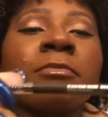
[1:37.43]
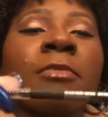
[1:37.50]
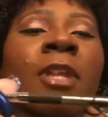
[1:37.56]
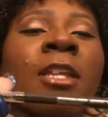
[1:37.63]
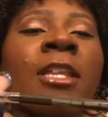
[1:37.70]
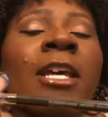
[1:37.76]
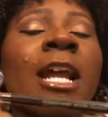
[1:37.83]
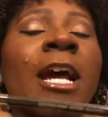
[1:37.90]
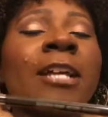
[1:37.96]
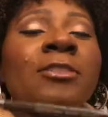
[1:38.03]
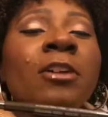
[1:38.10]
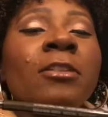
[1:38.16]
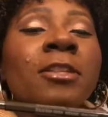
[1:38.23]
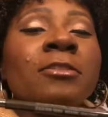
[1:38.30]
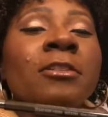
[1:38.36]
That I saw
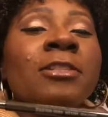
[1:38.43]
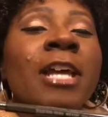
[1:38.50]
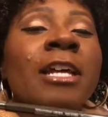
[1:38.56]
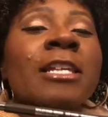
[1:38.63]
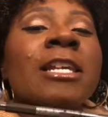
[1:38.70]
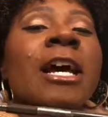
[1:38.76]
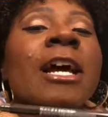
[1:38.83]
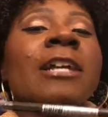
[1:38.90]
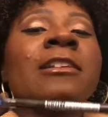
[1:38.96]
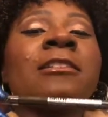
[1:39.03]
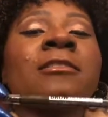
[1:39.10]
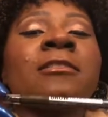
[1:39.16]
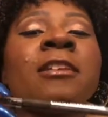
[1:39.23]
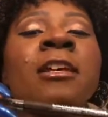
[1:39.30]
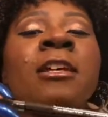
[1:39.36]
this on Jackie Ina's
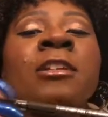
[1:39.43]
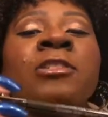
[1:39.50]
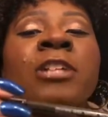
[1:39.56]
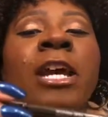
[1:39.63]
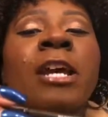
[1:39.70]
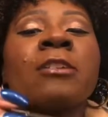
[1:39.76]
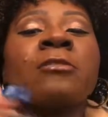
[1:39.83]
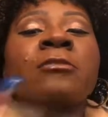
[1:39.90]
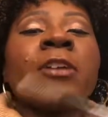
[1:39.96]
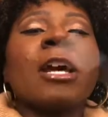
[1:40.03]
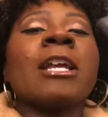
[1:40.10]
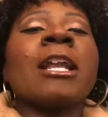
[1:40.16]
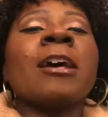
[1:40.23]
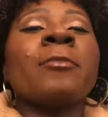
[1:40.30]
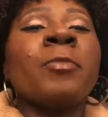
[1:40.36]
channel, and
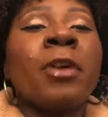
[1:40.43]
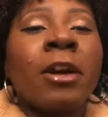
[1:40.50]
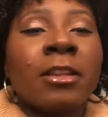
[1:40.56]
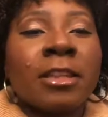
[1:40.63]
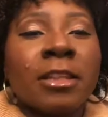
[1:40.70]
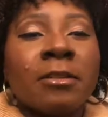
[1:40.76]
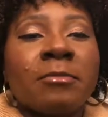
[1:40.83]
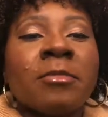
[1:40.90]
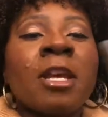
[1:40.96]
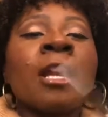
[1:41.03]
I bought them.